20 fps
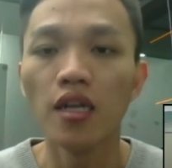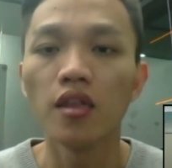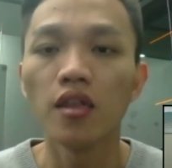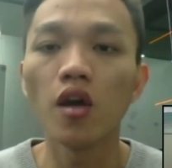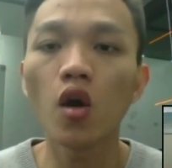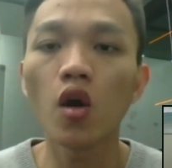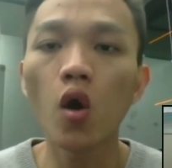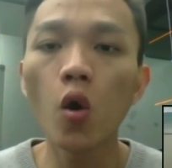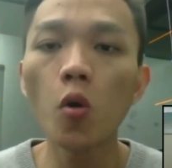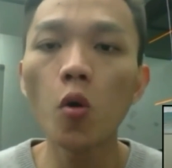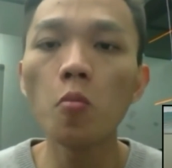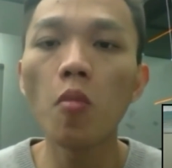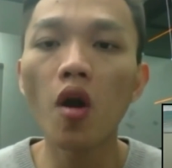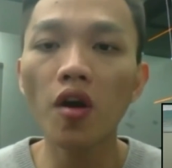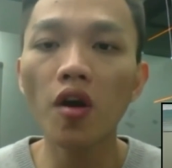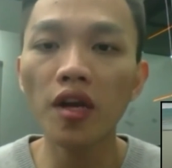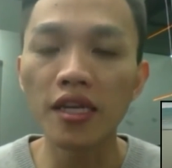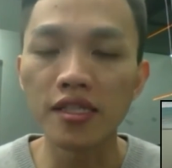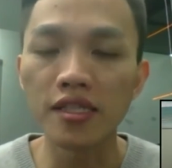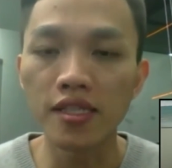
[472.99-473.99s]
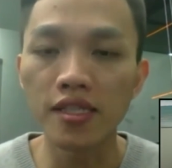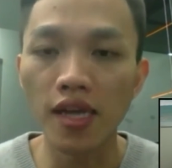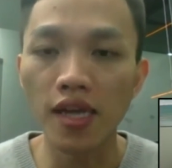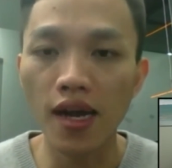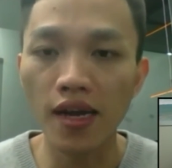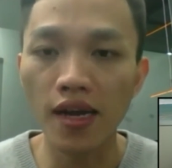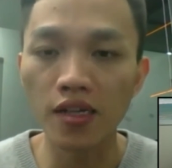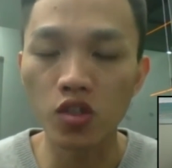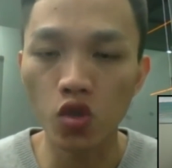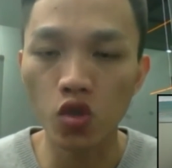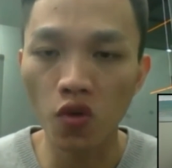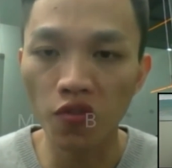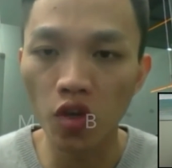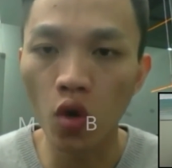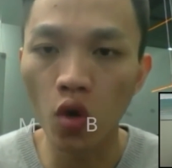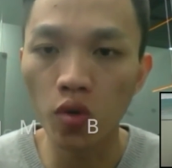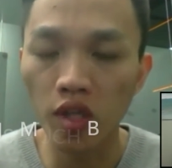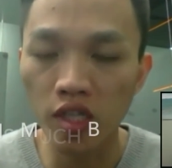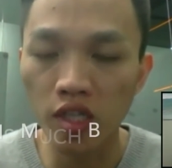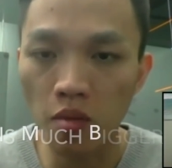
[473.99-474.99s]
the whole market size of the
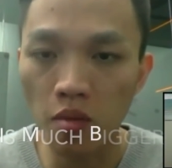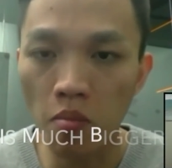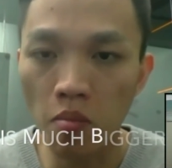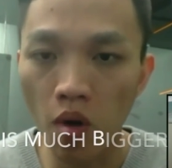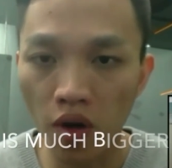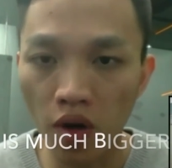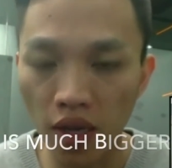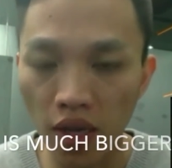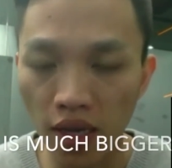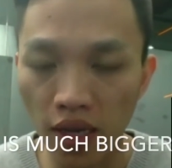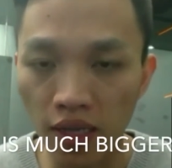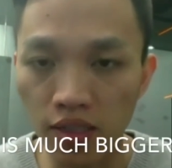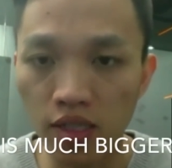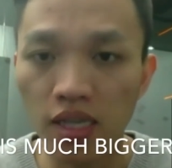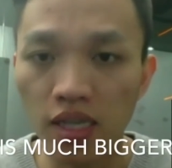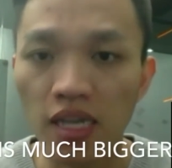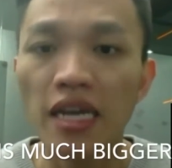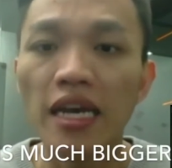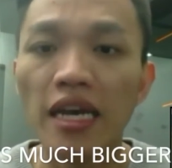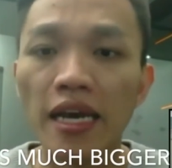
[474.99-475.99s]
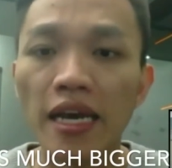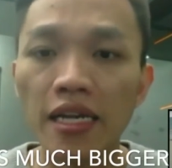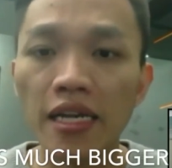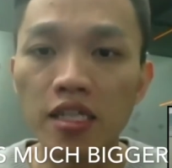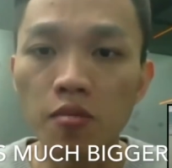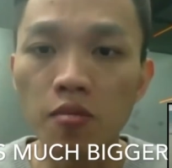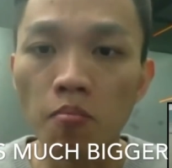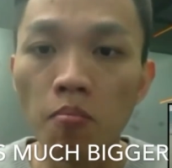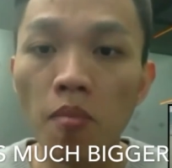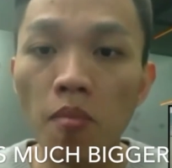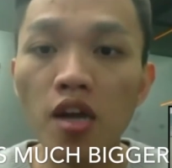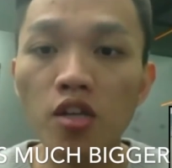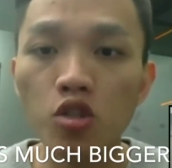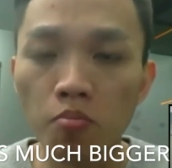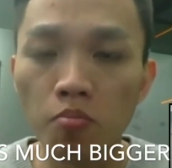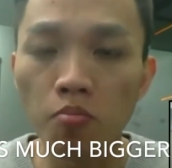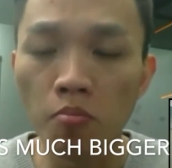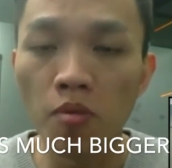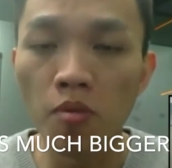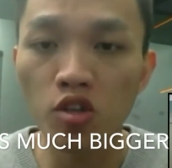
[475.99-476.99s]
OTC market is much